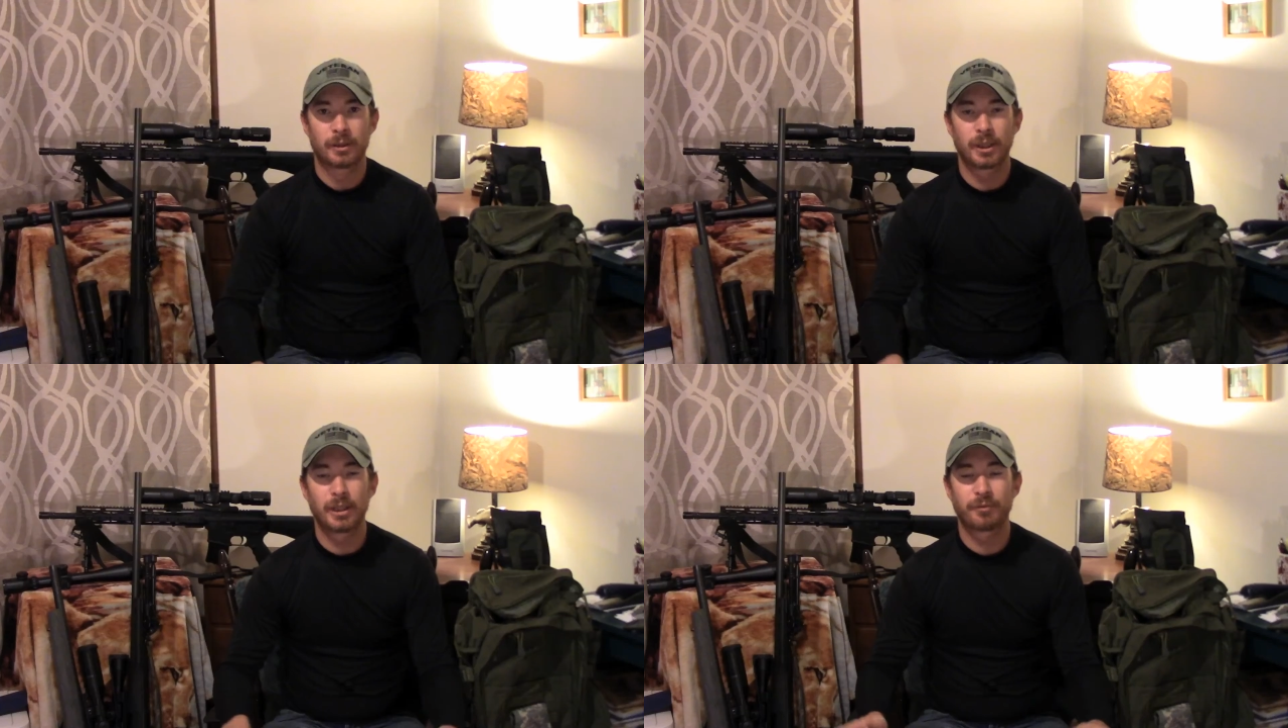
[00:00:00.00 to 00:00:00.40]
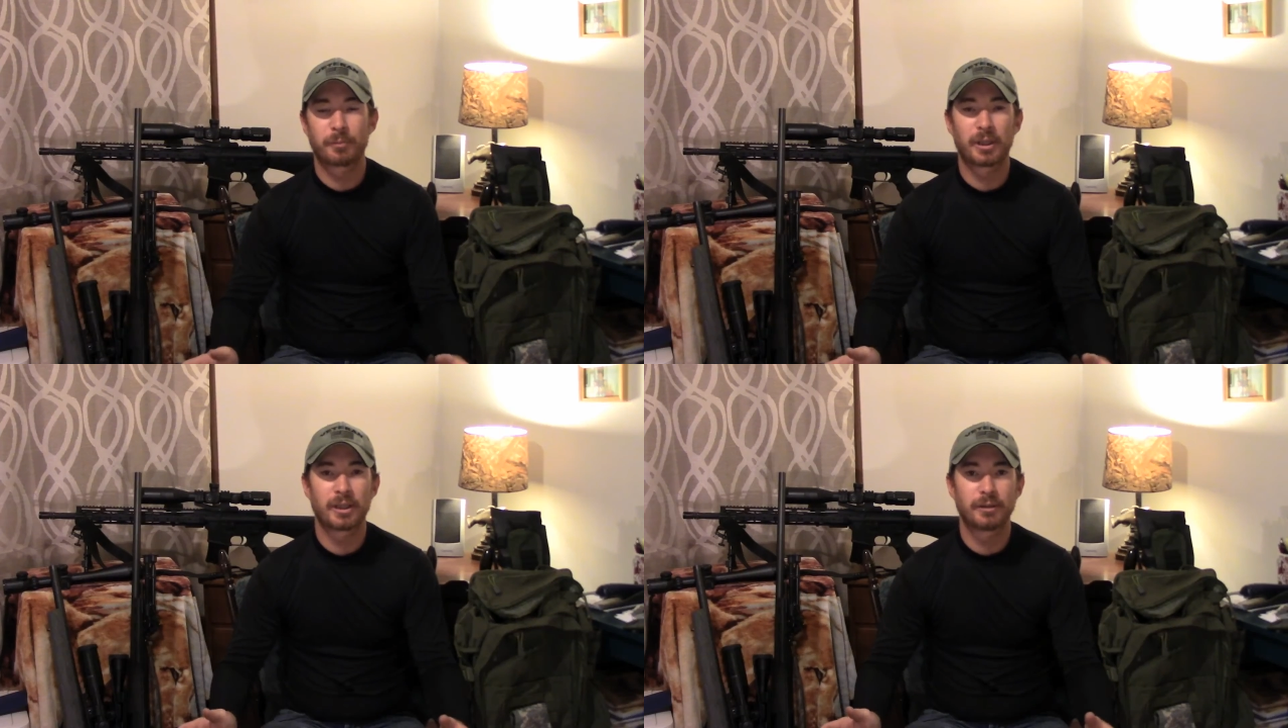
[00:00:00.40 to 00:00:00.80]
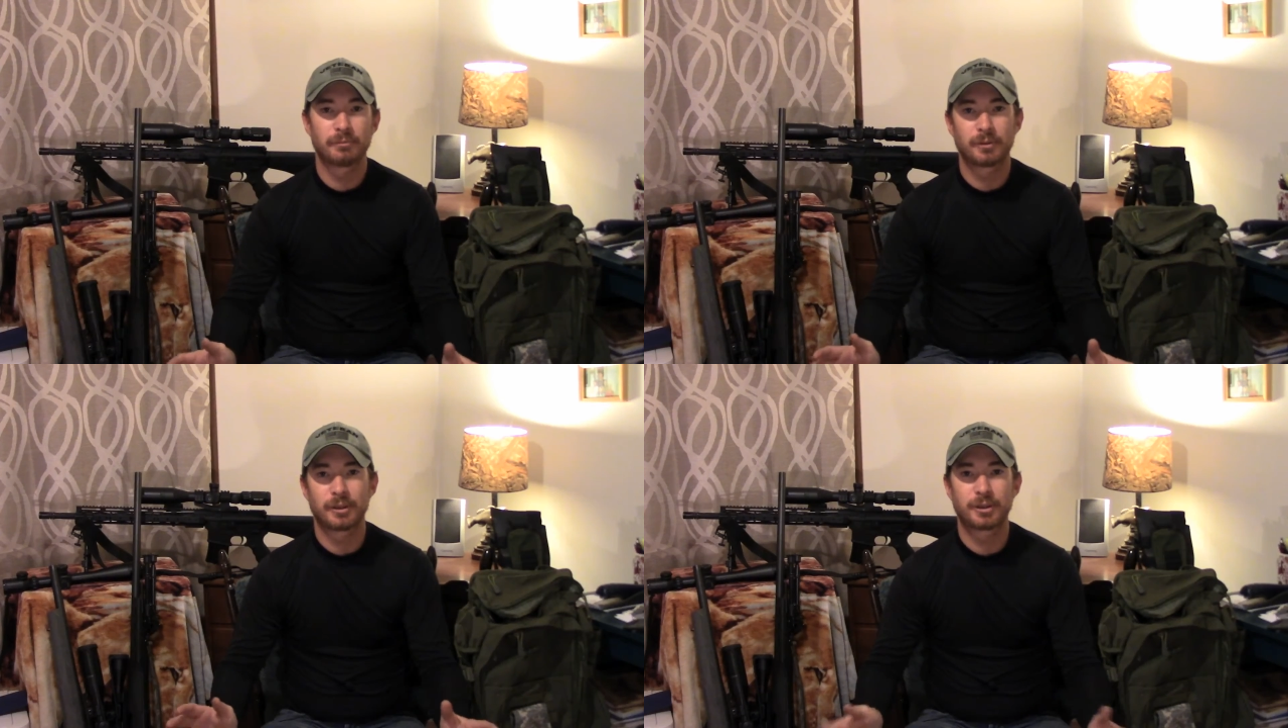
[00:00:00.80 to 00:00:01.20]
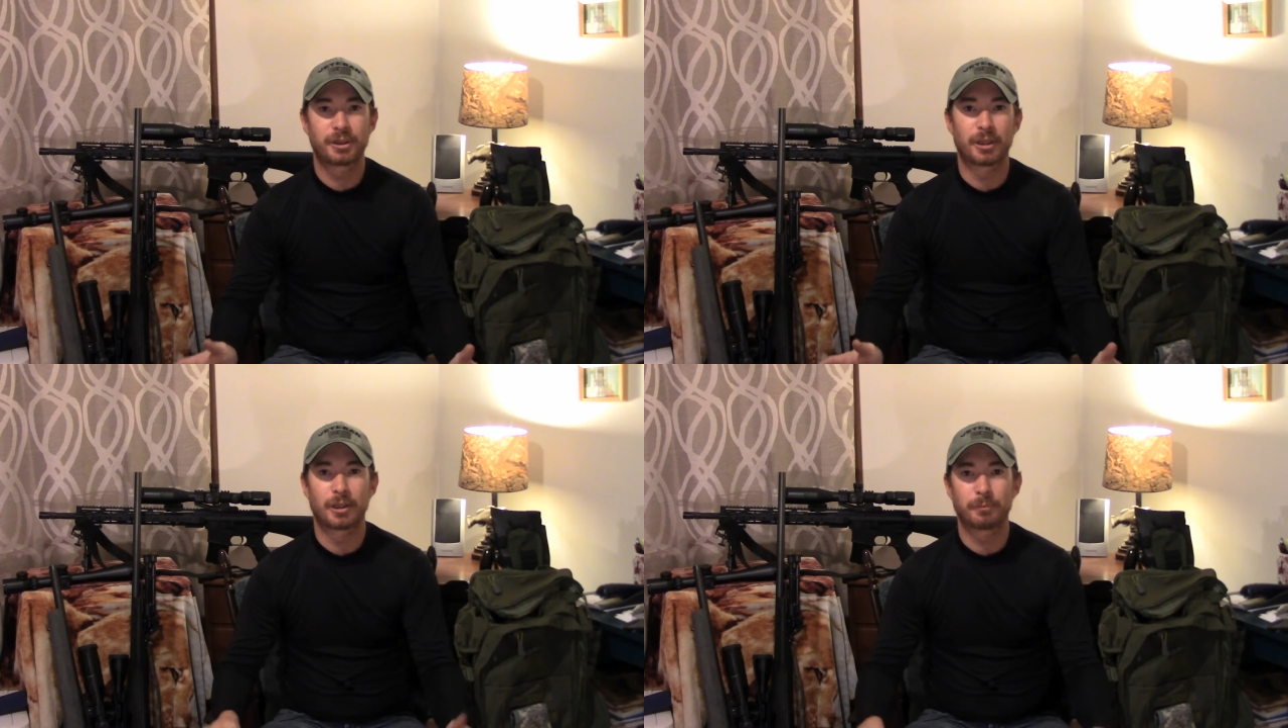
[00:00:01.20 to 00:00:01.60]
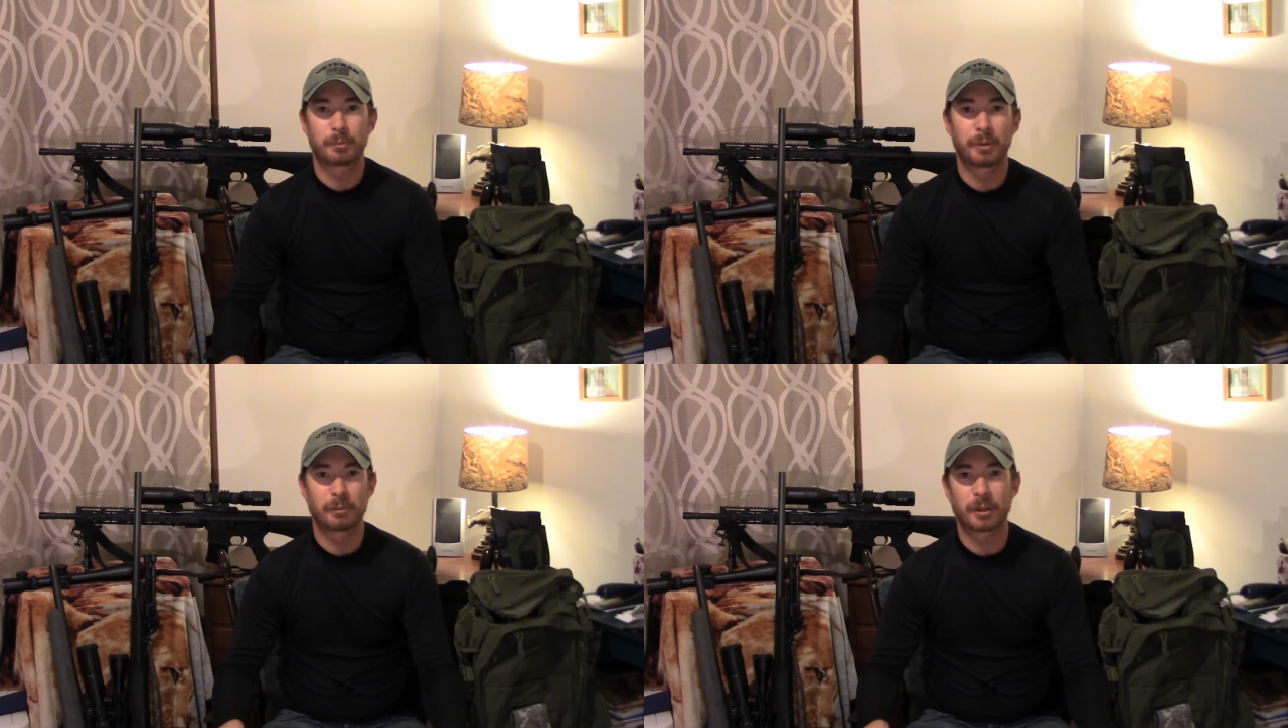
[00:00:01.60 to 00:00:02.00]
Hey everybody, it's John
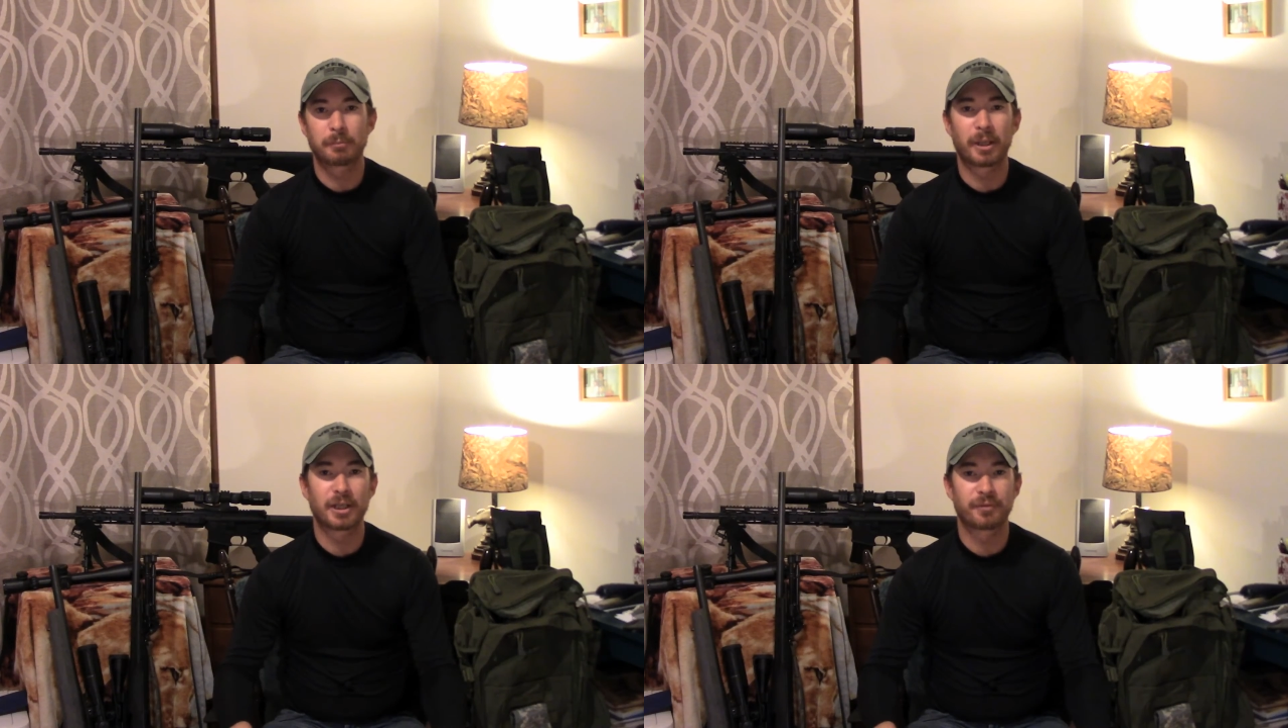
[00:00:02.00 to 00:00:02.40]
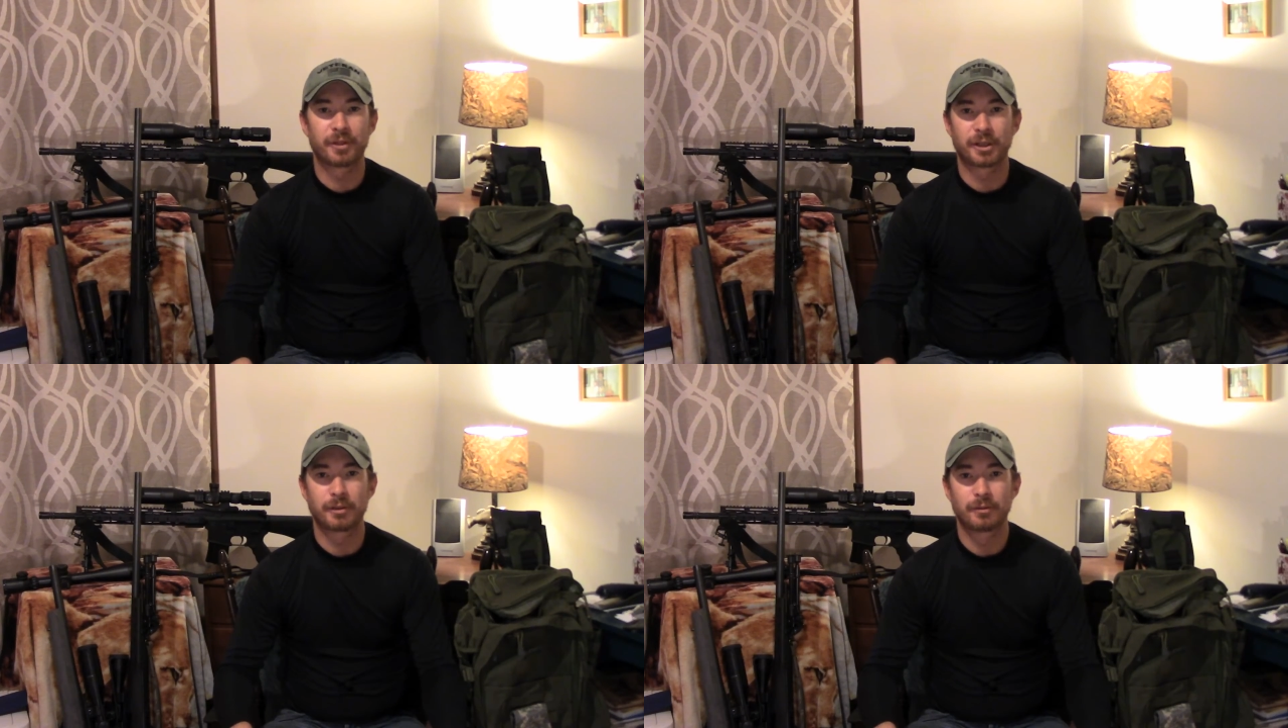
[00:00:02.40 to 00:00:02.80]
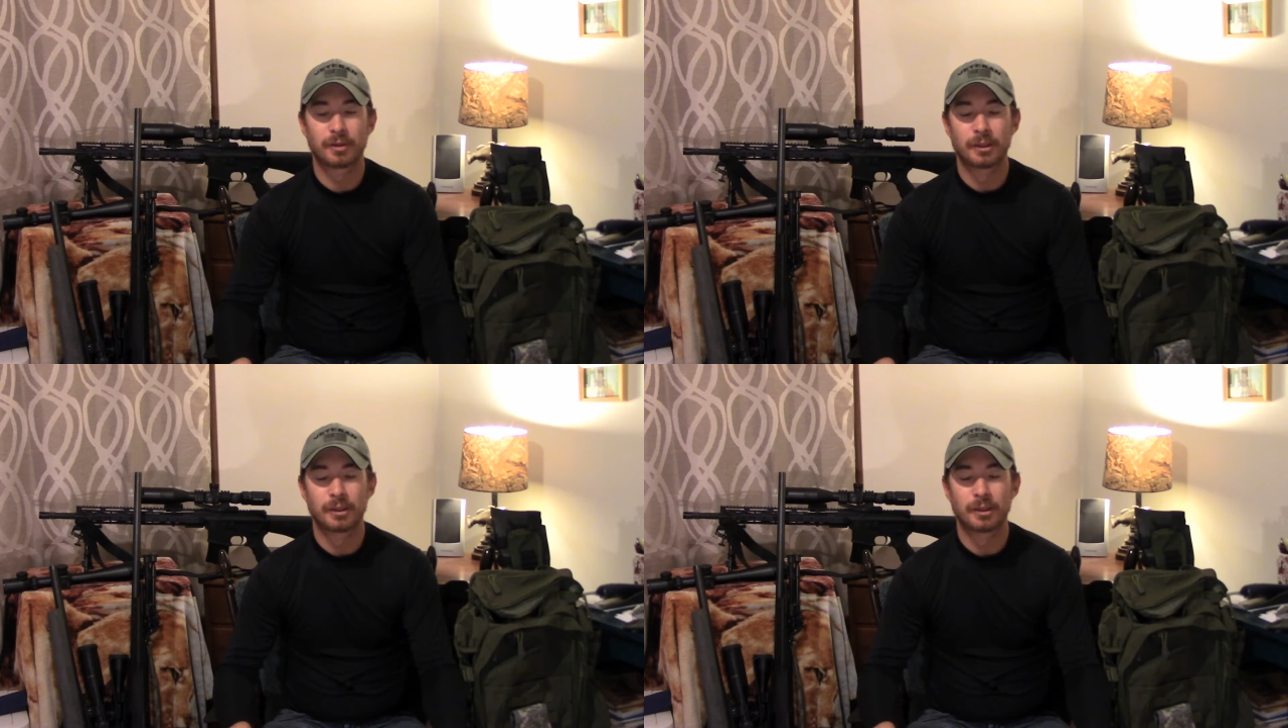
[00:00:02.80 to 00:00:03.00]
with Big Rig Bass Fishing.